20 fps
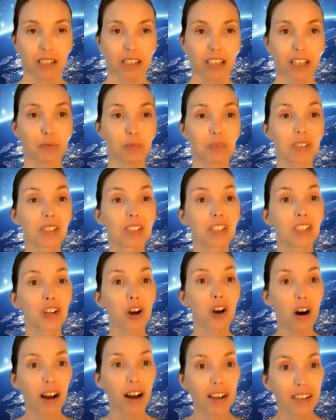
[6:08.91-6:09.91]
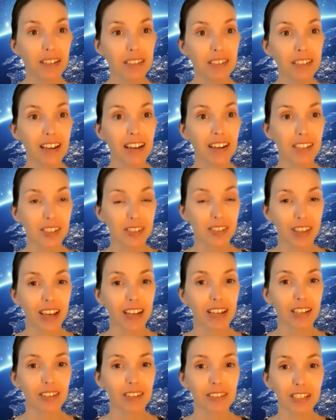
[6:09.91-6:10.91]
He was not
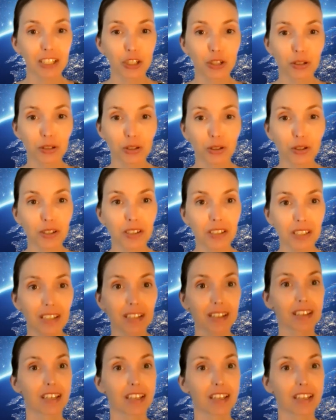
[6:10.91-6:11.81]
aesthetically good looking.